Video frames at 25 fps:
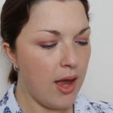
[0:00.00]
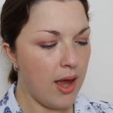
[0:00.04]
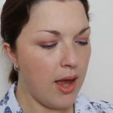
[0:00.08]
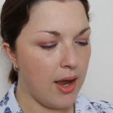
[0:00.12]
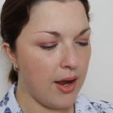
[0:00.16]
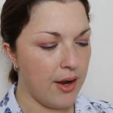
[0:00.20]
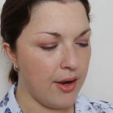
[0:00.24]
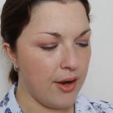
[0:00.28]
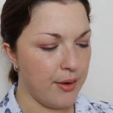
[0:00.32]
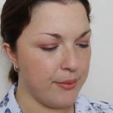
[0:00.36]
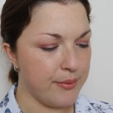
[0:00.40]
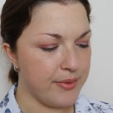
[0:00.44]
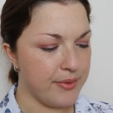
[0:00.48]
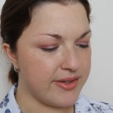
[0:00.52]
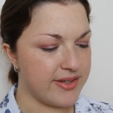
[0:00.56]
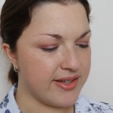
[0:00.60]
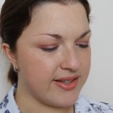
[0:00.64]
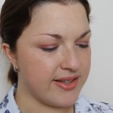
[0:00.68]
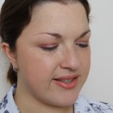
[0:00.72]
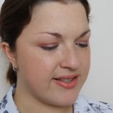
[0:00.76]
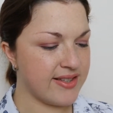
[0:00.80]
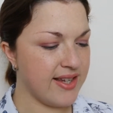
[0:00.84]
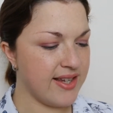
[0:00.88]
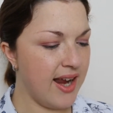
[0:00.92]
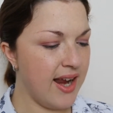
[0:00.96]
It
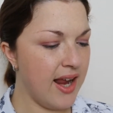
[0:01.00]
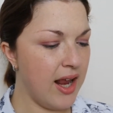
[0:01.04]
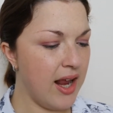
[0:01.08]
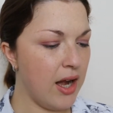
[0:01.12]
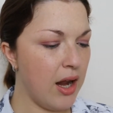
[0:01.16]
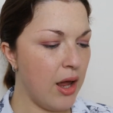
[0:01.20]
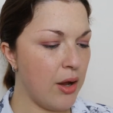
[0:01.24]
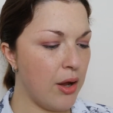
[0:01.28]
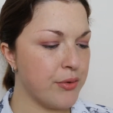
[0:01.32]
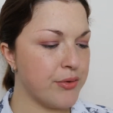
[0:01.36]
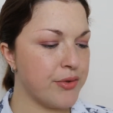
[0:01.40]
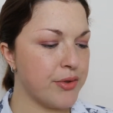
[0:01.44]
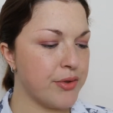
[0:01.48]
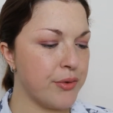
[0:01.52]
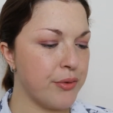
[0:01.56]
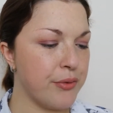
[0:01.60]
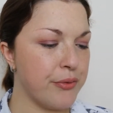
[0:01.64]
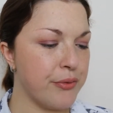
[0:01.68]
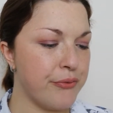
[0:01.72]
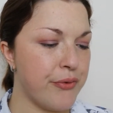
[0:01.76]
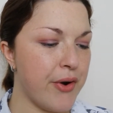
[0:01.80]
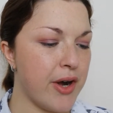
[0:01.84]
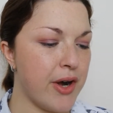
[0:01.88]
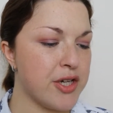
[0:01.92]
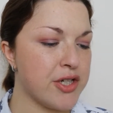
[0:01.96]
says, say hello to your
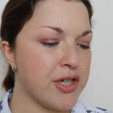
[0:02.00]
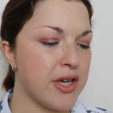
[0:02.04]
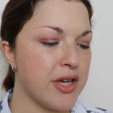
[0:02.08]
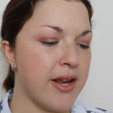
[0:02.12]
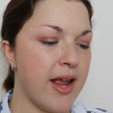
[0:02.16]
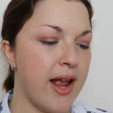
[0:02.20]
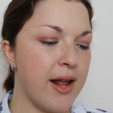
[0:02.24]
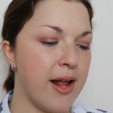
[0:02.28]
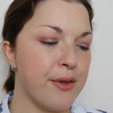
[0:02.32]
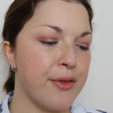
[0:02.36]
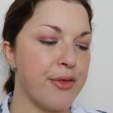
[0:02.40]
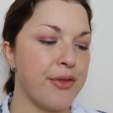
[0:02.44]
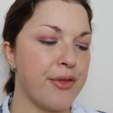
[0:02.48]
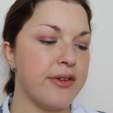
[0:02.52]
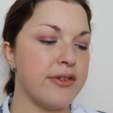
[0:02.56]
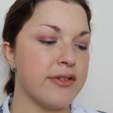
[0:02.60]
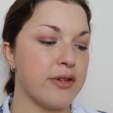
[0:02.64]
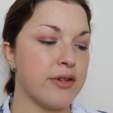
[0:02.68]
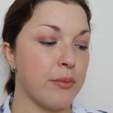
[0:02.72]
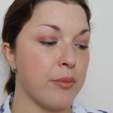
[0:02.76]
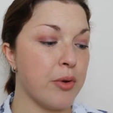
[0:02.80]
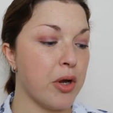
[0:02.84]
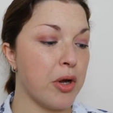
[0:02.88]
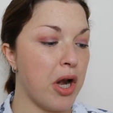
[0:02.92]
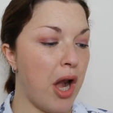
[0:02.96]
fresh and healthy
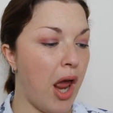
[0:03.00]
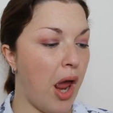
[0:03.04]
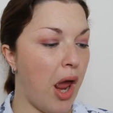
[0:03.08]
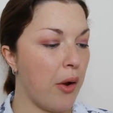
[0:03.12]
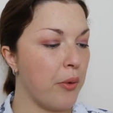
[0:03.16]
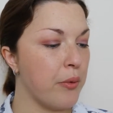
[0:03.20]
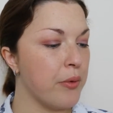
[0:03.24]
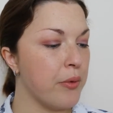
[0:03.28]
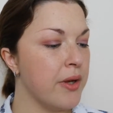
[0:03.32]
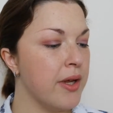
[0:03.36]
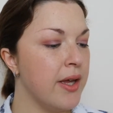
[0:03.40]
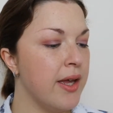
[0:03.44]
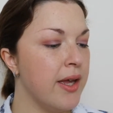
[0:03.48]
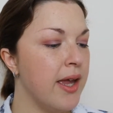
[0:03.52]
summer glow.